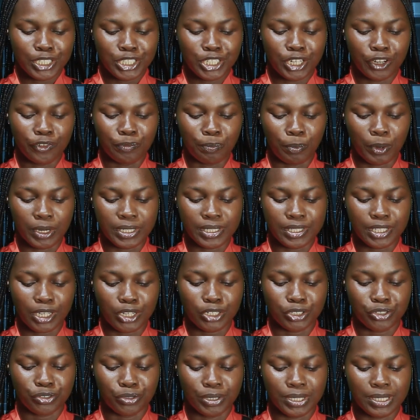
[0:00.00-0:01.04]
Chief Press
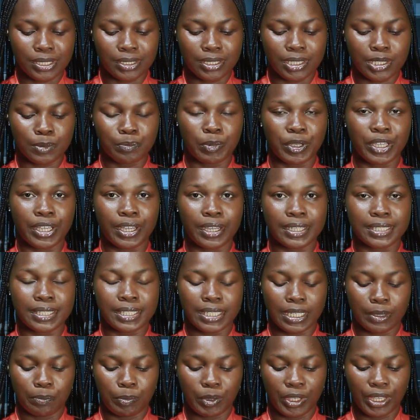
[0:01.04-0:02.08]
Secretary to the Speaker
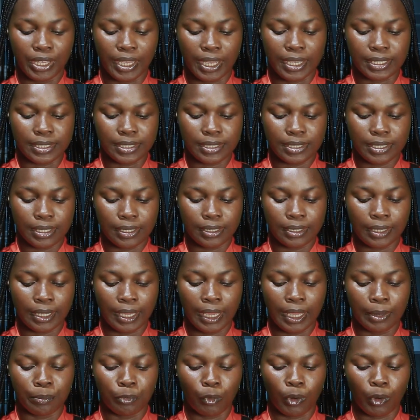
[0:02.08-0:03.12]
CPS, Nkem